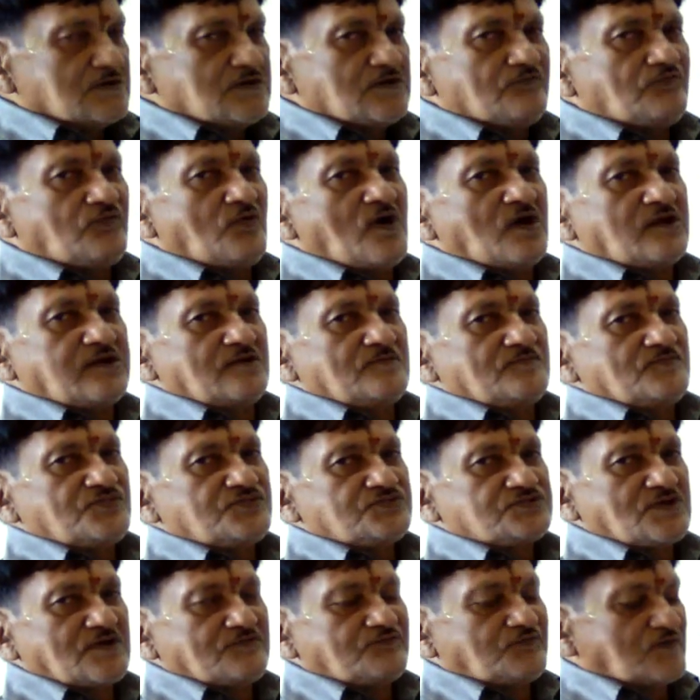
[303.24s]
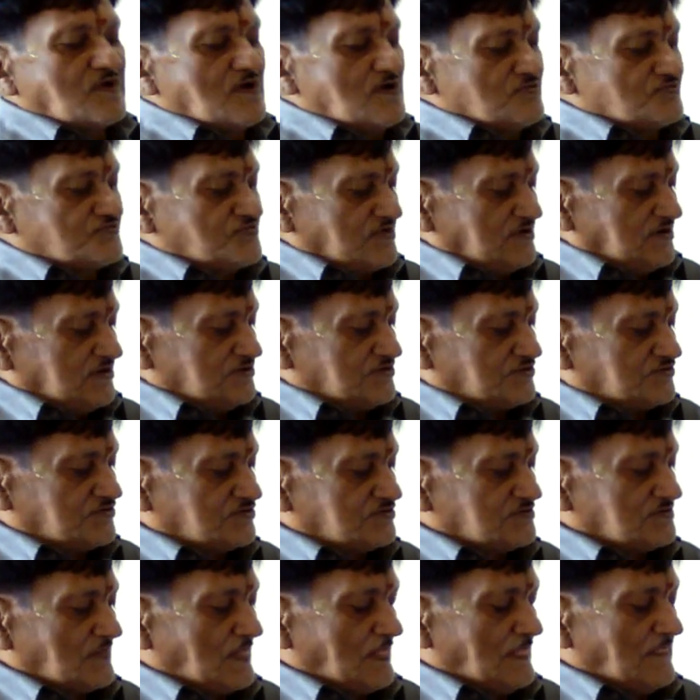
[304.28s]
The forms of
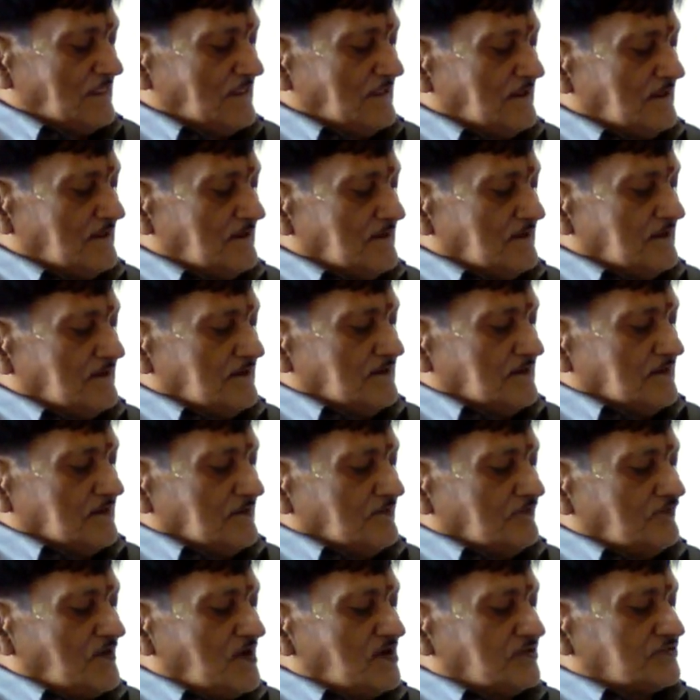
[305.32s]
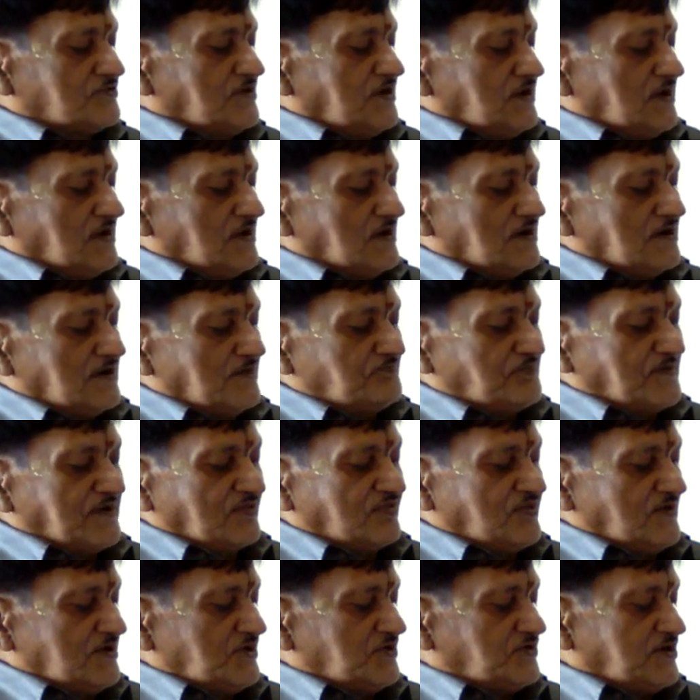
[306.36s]
consonants. For the
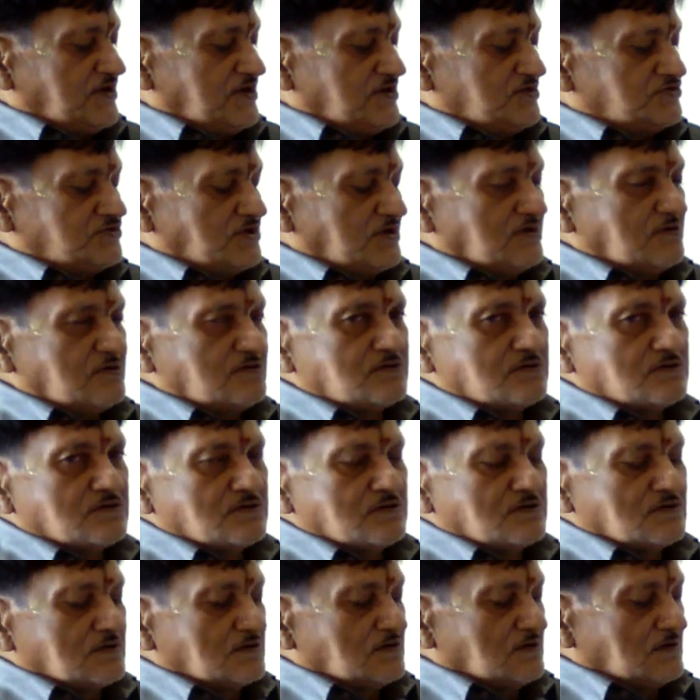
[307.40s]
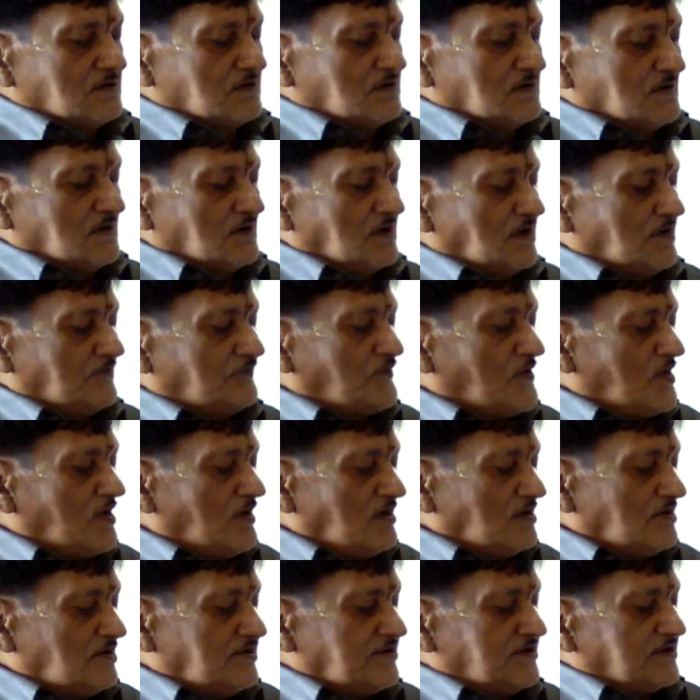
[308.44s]
representation of
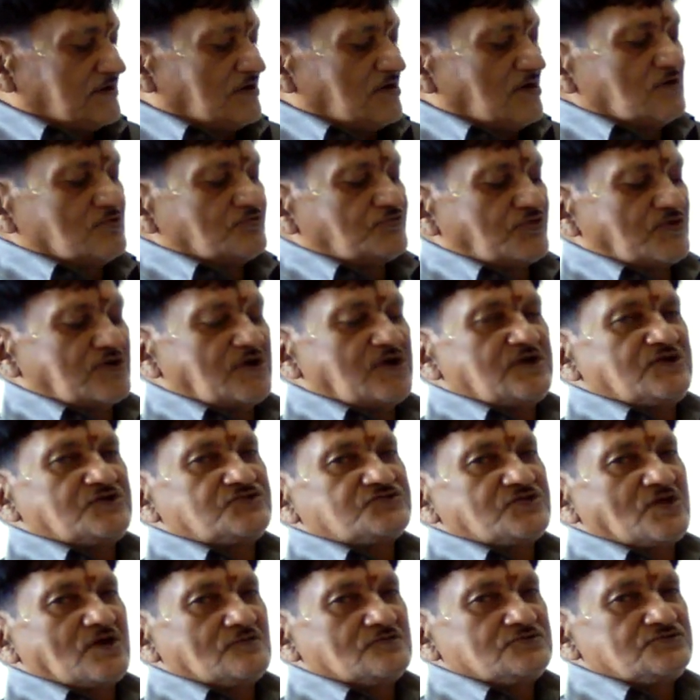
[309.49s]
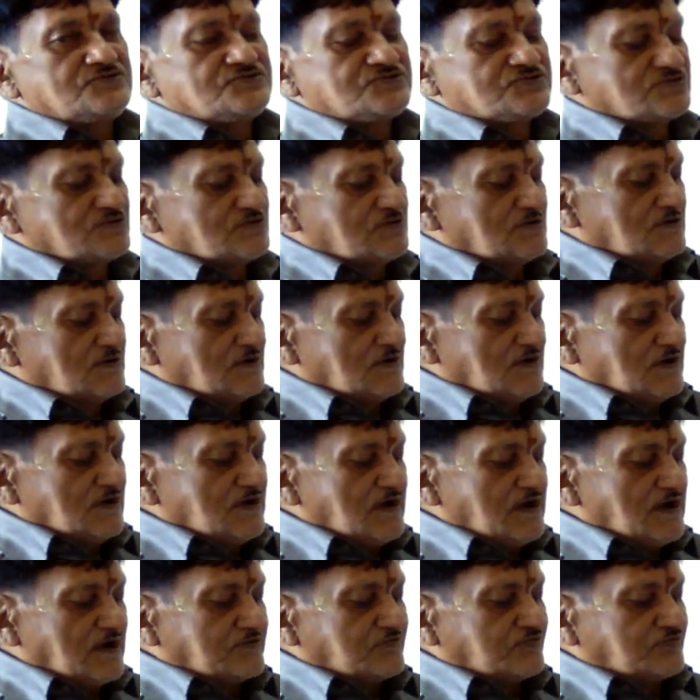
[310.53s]
all the consonant sounds
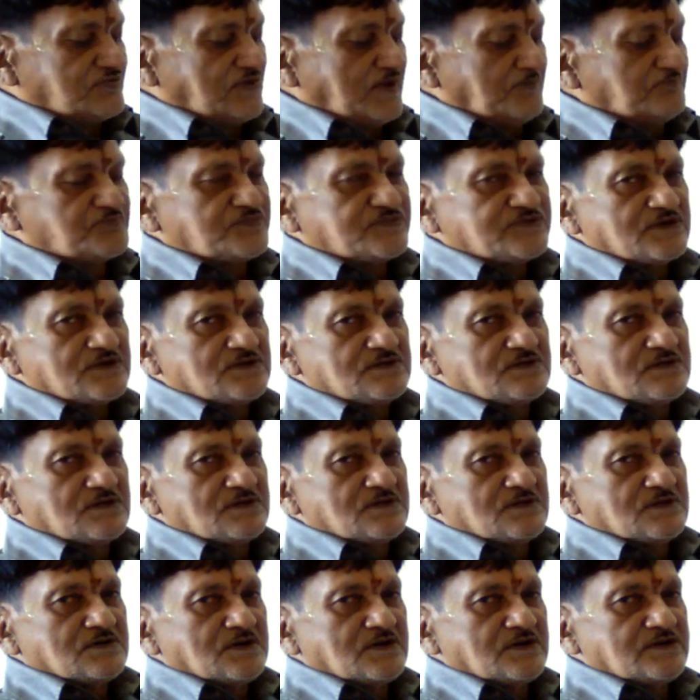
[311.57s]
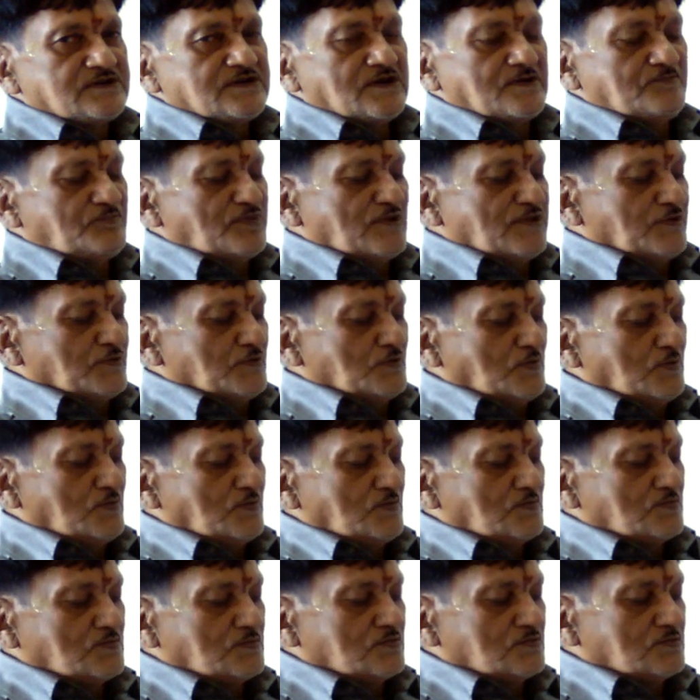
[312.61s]
except
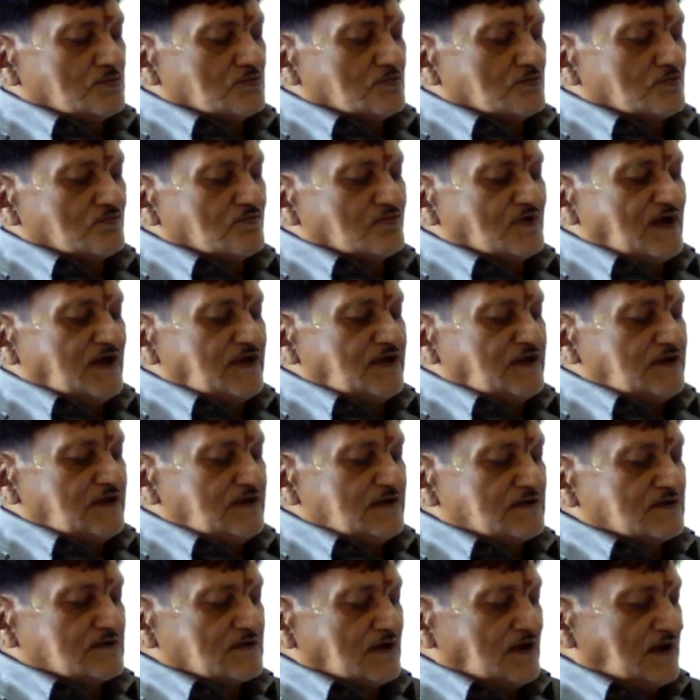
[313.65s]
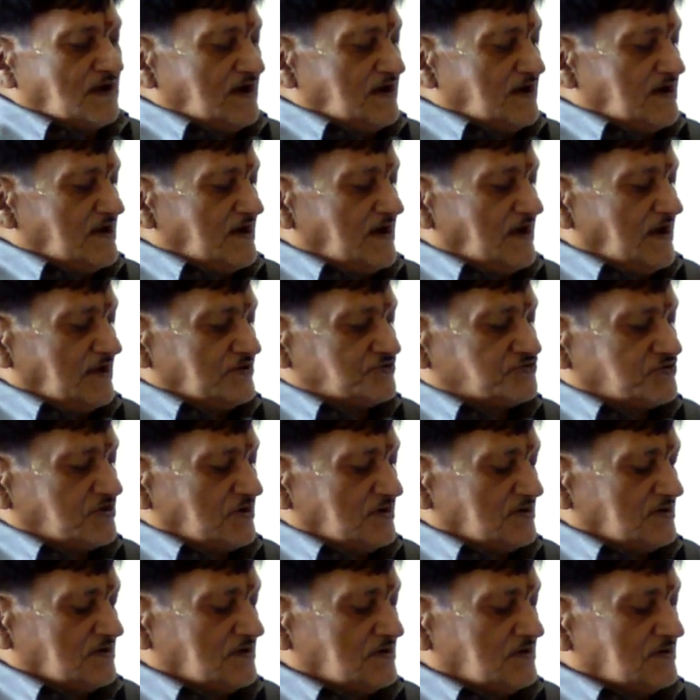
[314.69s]
W, Y, and H,
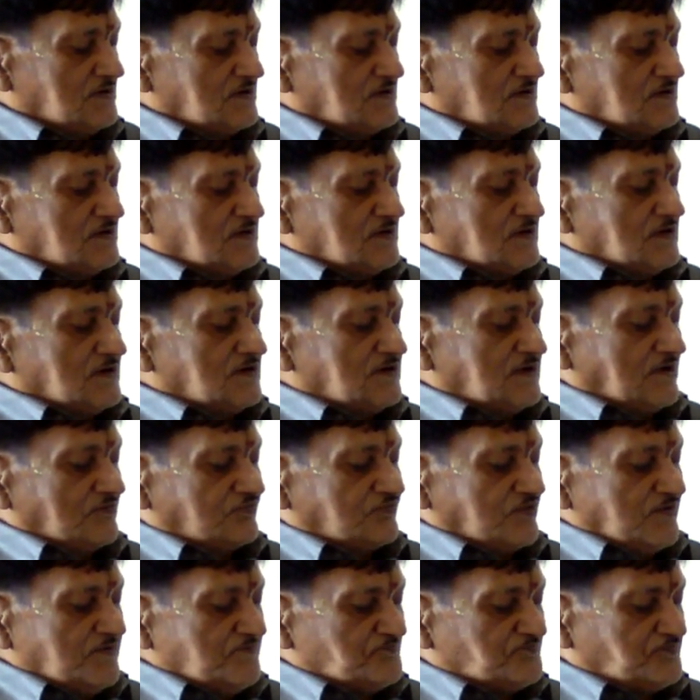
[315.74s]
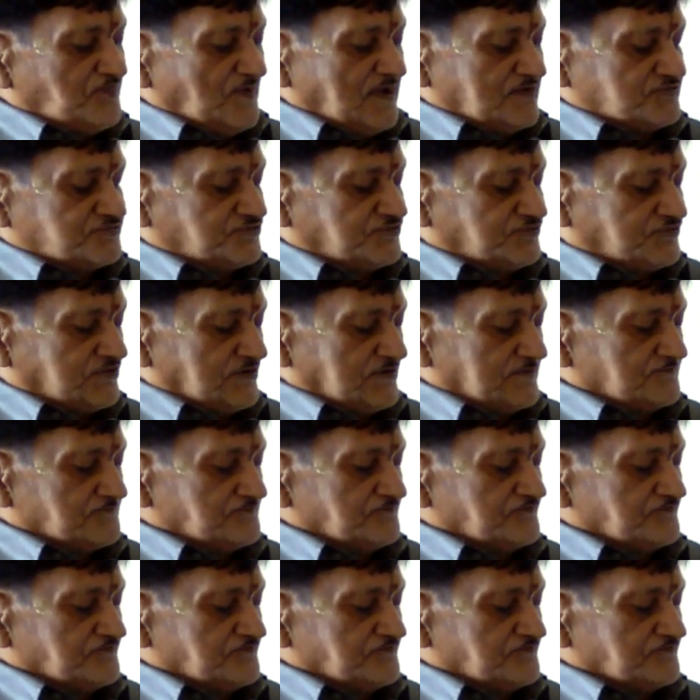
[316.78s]
the simplest